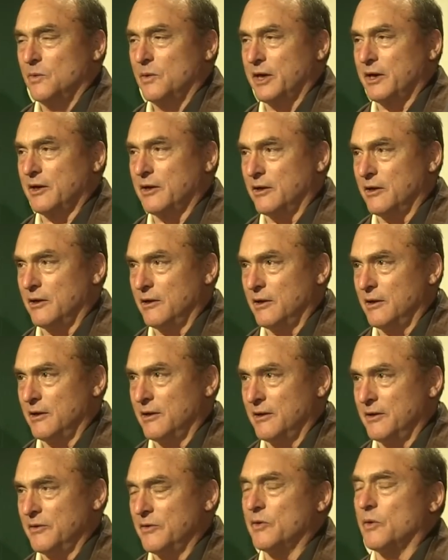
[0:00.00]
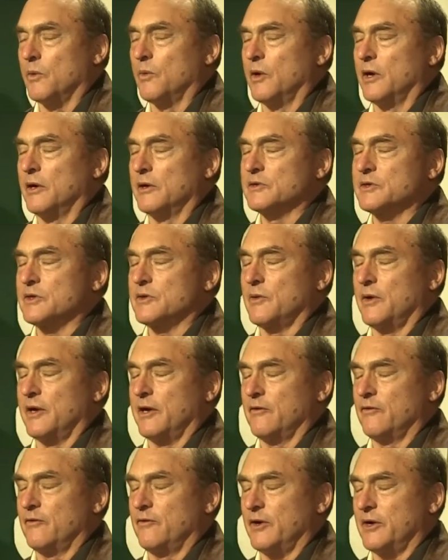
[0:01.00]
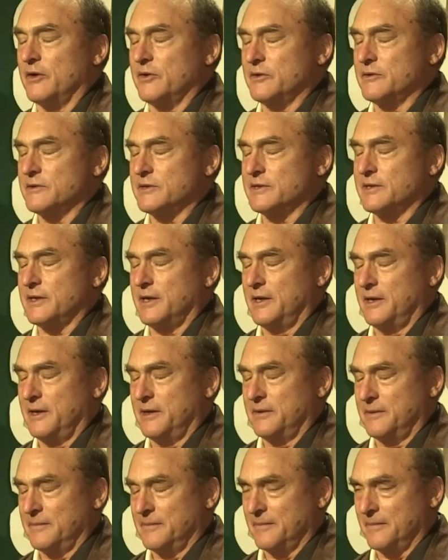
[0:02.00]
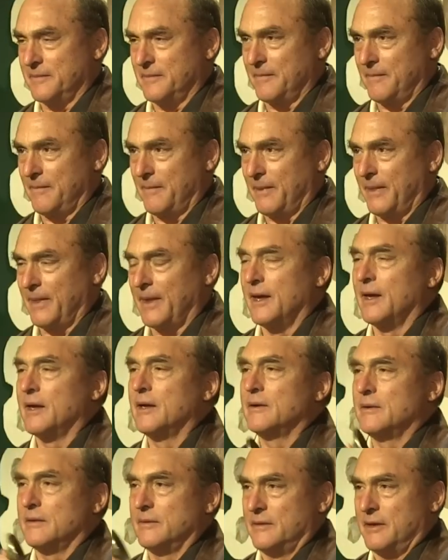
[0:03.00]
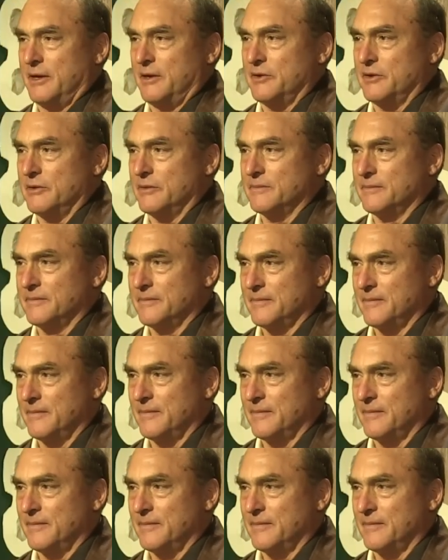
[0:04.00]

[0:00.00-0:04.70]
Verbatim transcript: We call on the Welsh grandfather's sun. Now you.